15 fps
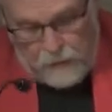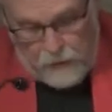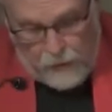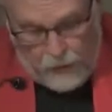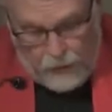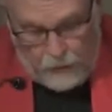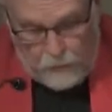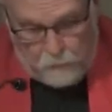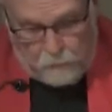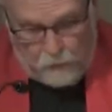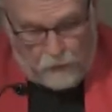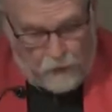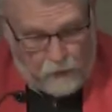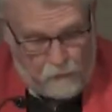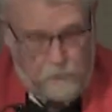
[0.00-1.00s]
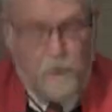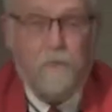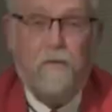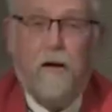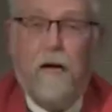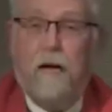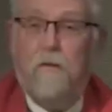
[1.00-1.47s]
has brought a
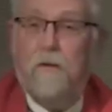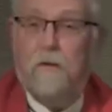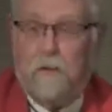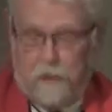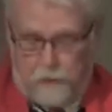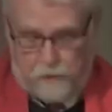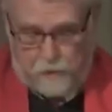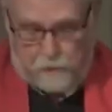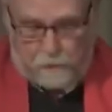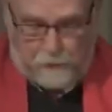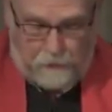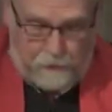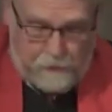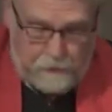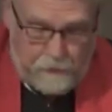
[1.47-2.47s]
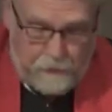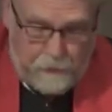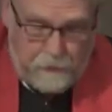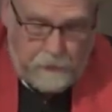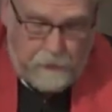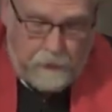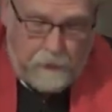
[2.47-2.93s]
revival to your spirit
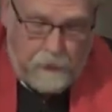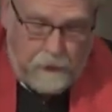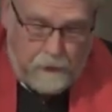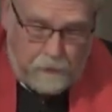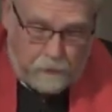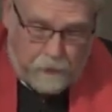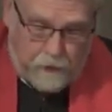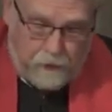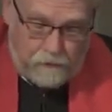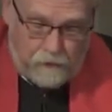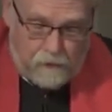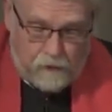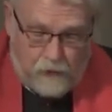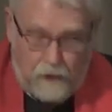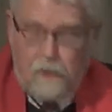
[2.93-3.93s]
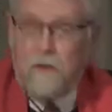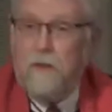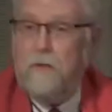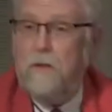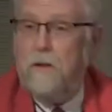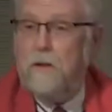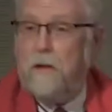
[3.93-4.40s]
and that we have sought
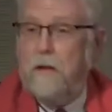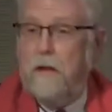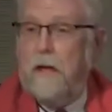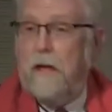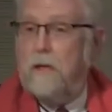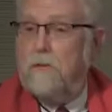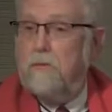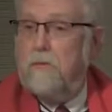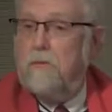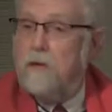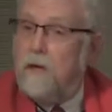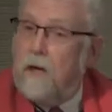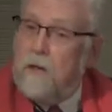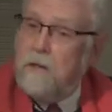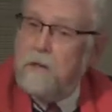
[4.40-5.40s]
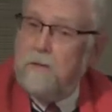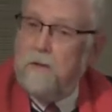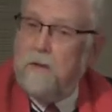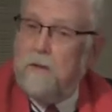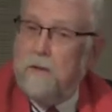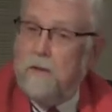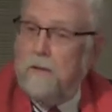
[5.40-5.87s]
to return, as we've sought to
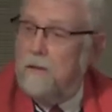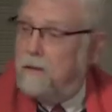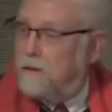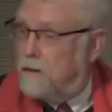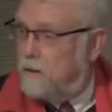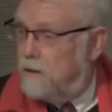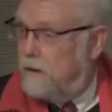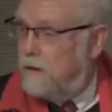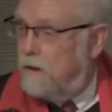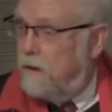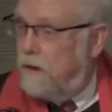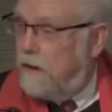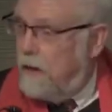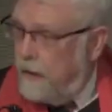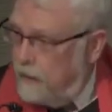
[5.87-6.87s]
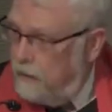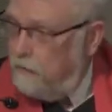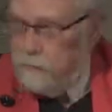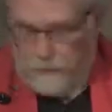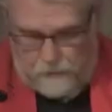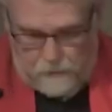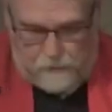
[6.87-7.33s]
return to the
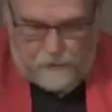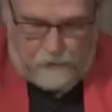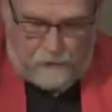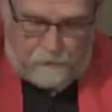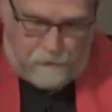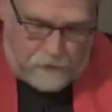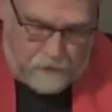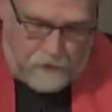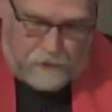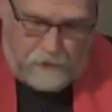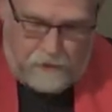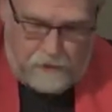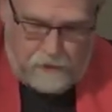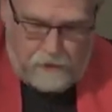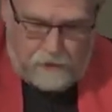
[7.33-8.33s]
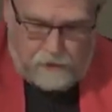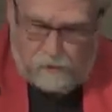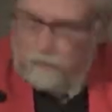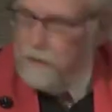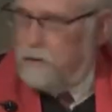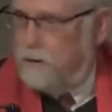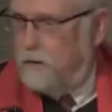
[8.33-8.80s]
elements of Jesus's
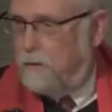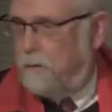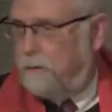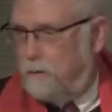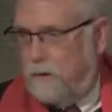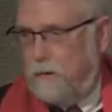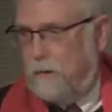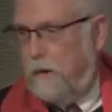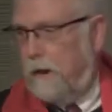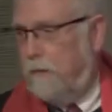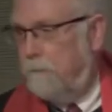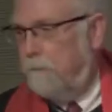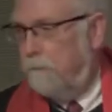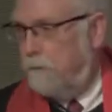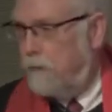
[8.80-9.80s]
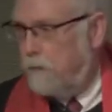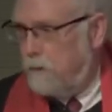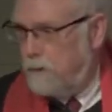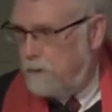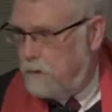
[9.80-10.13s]
original program. Would you